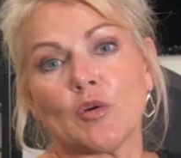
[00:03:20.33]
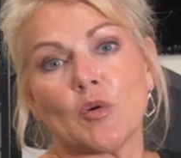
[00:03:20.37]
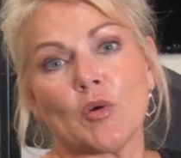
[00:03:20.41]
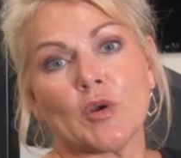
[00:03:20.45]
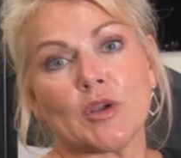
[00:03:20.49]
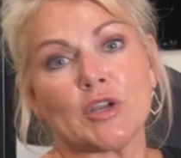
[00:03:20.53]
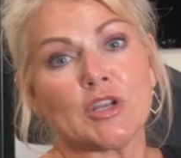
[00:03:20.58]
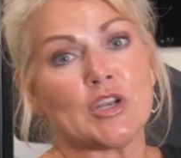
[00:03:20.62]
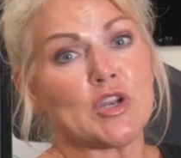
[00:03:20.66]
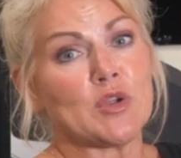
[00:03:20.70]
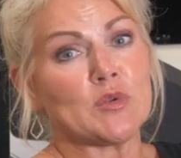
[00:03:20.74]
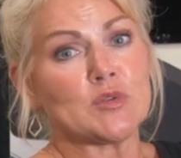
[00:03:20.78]

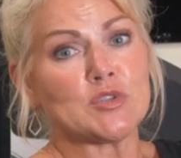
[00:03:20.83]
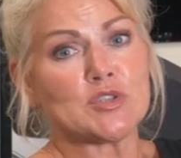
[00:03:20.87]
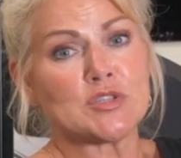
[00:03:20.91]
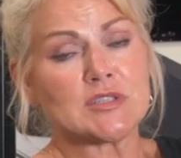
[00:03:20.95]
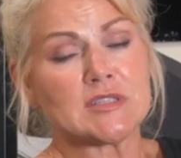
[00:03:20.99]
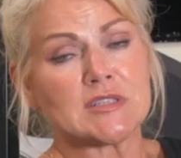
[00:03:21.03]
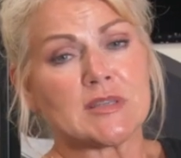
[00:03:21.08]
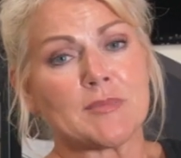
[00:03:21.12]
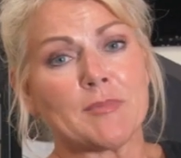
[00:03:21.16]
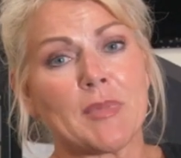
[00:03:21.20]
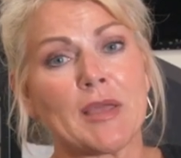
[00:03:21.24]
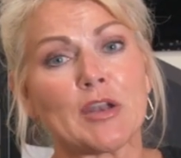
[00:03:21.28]
or
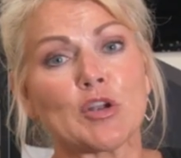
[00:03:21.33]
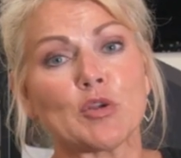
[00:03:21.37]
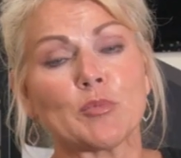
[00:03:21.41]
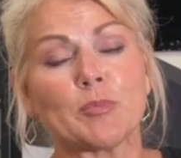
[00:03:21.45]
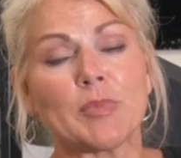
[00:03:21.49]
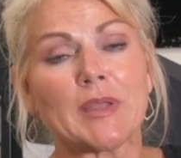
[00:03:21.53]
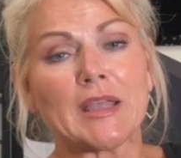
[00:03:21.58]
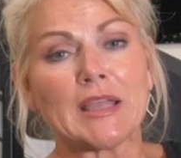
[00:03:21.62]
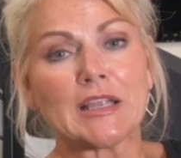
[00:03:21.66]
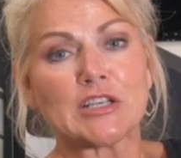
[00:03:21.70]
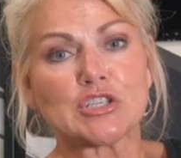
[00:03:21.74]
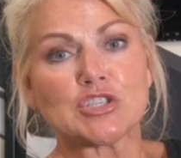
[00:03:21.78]
just a better
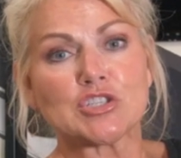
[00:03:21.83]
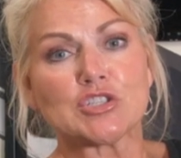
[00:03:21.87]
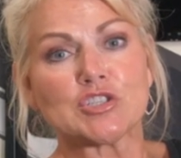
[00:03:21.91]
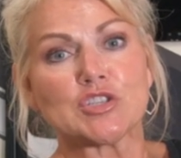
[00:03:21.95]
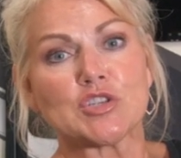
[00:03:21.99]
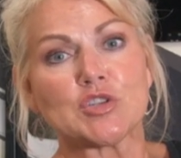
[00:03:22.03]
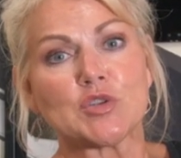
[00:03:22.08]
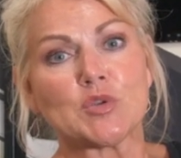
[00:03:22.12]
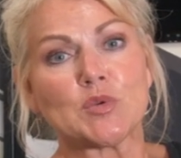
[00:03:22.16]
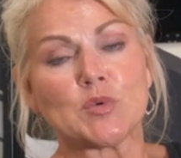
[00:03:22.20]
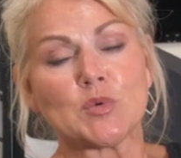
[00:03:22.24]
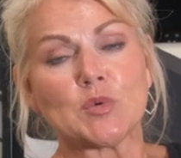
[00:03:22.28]
pitch
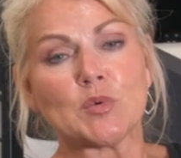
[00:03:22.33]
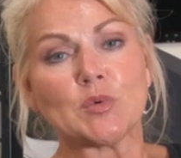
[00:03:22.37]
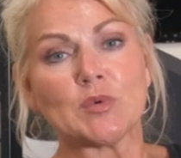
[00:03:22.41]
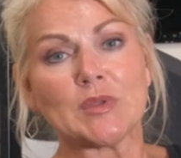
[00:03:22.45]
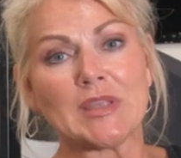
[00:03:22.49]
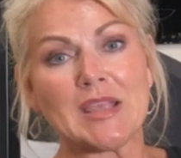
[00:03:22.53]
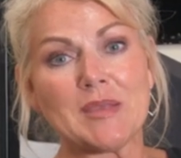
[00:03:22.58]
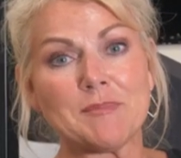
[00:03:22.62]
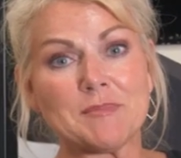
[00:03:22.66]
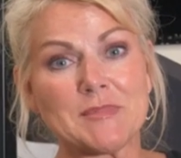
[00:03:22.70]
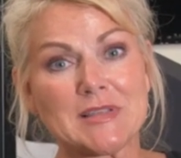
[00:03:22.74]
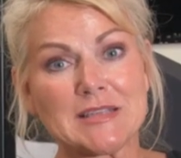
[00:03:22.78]
to
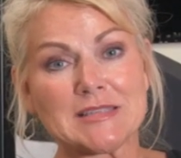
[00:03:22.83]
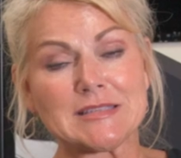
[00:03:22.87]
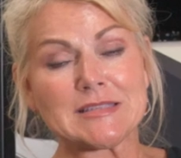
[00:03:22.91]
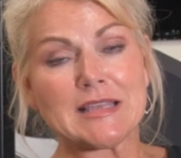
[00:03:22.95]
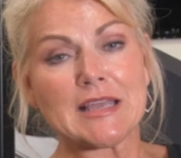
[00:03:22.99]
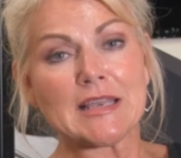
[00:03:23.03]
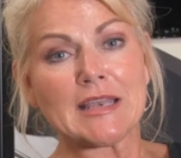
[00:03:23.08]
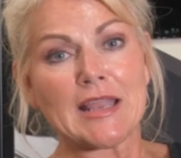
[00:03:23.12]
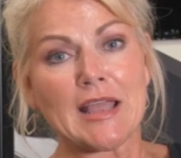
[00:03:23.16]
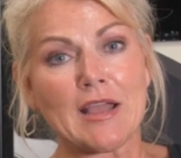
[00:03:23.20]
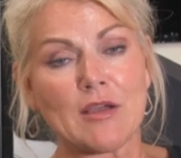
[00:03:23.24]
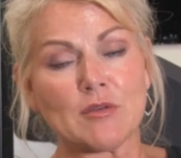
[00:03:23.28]
keep the
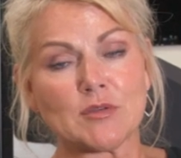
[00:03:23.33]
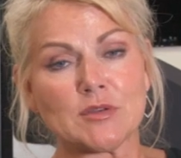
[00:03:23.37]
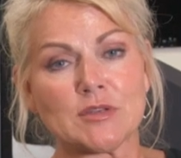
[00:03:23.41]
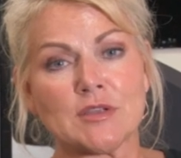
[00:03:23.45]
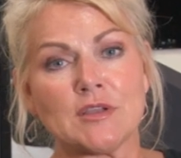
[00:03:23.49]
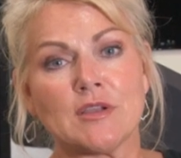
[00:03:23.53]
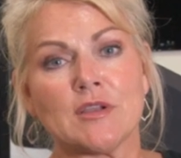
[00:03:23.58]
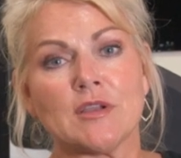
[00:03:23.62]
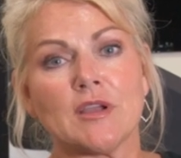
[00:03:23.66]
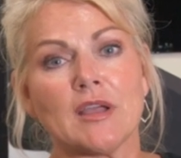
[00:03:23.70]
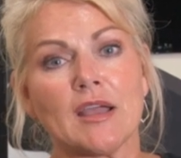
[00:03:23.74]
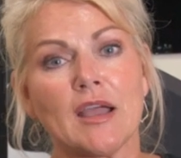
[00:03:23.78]
sun out
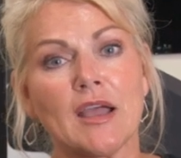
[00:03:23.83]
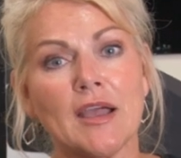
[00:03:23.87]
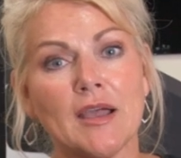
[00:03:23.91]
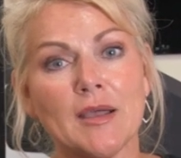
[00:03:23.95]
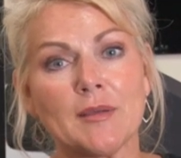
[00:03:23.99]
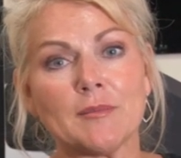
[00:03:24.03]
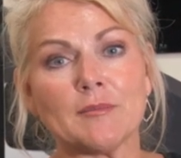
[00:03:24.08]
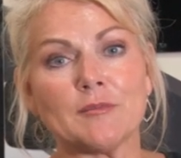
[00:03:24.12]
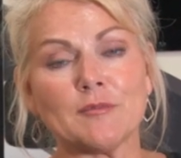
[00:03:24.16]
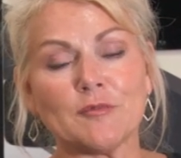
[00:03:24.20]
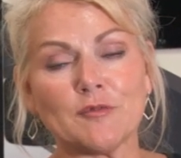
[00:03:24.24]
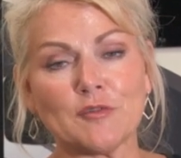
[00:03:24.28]

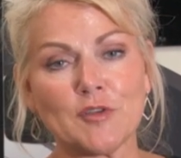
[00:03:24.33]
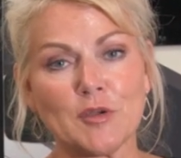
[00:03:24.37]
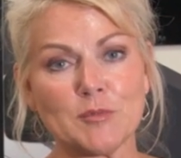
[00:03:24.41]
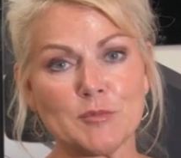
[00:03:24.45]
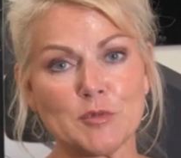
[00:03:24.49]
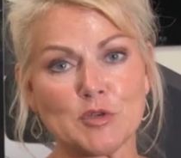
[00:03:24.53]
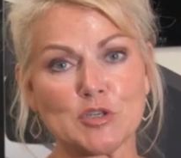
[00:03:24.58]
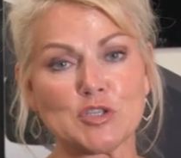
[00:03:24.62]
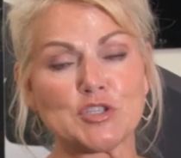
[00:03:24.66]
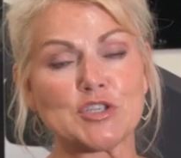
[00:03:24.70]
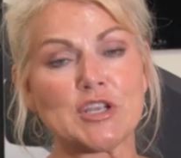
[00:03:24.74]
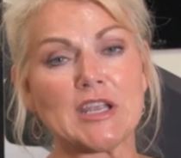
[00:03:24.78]
from
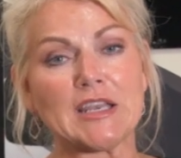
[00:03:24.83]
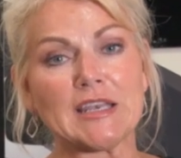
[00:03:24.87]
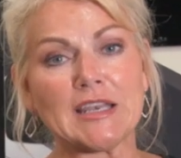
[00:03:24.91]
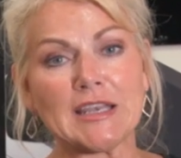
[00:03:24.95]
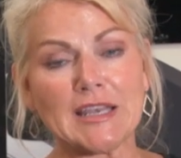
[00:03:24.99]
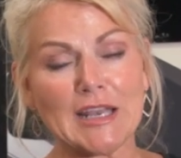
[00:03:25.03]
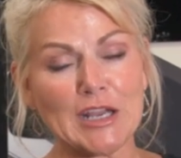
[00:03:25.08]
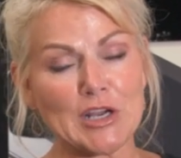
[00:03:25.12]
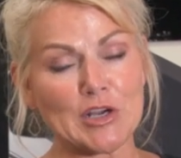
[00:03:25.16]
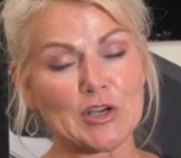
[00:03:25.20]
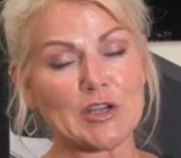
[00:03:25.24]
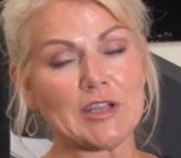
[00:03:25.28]
your shaded
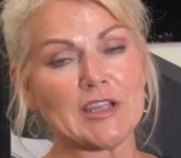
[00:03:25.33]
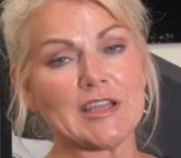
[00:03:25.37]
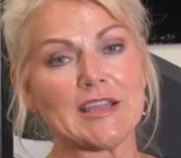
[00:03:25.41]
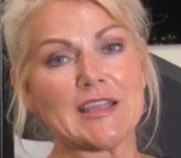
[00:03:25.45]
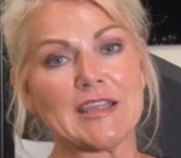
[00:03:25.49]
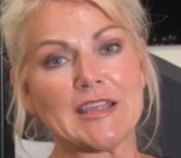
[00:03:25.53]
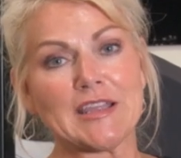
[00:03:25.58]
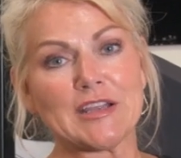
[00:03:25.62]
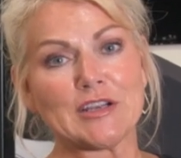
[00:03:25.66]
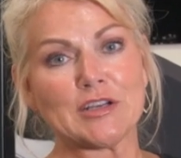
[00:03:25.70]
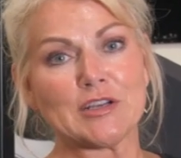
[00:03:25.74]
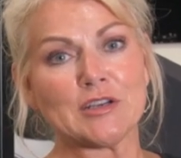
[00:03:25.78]
area
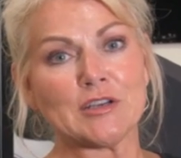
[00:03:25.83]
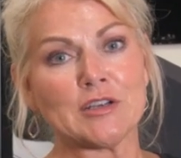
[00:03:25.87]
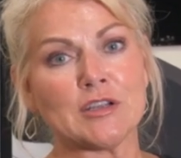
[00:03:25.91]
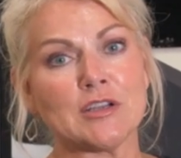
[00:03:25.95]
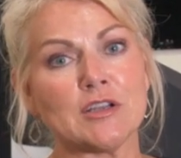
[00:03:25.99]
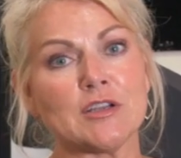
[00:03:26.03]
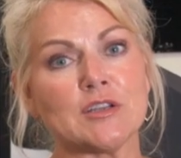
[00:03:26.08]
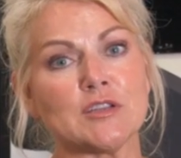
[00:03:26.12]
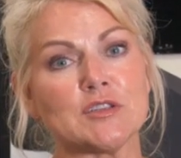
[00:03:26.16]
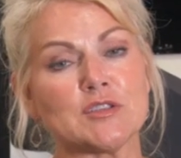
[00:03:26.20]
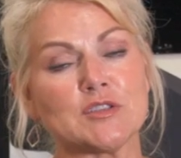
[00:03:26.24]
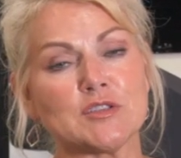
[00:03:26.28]
here.
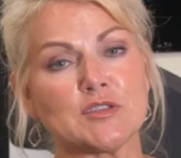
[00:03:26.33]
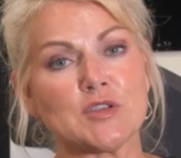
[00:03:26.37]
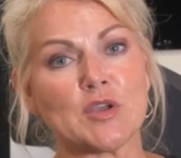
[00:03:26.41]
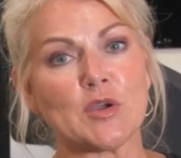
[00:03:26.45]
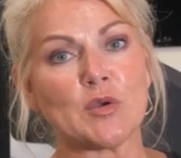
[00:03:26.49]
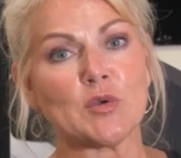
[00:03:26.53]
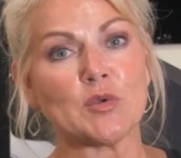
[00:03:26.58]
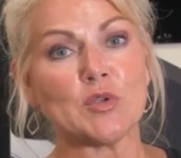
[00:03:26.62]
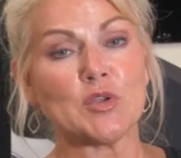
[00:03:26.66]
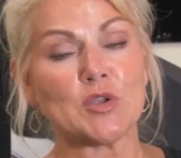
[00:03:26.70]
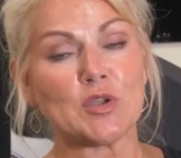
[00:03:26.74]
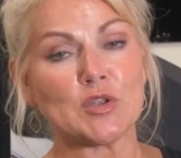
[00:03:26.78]

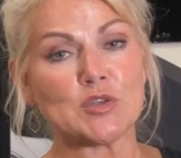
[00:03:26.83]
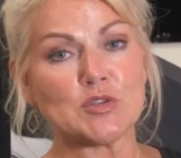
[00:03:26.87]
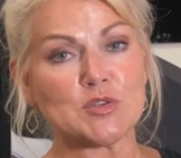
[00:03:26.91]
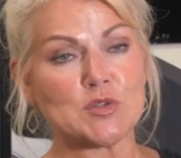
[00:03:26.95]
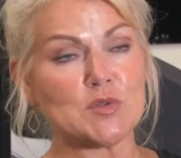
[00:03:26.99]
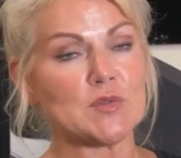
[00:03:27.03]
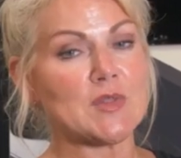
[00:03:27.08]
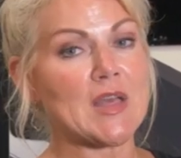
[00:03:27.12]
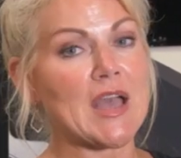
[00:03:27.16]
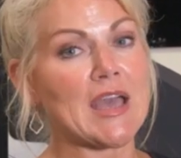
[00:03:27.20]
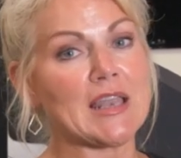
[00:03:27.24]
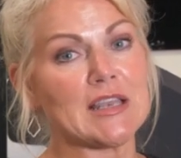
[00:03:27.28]
So you can
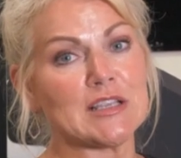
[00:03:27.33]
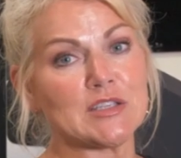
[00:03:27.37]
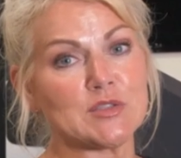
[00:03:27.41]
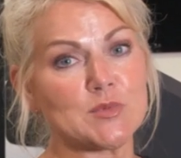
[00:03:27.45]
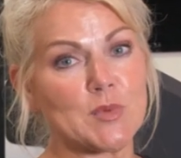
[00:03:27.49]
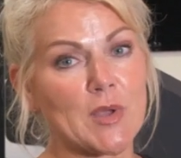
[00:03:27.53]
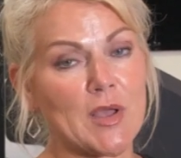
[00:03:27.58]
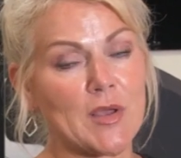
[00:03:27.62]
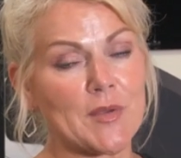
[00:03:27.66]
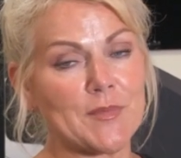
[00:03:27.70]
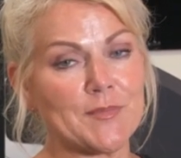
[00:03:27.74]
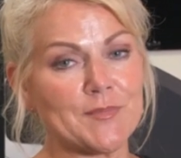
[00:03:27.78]
do that as
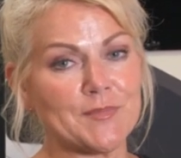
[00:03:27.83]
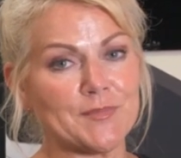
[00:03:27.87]
well.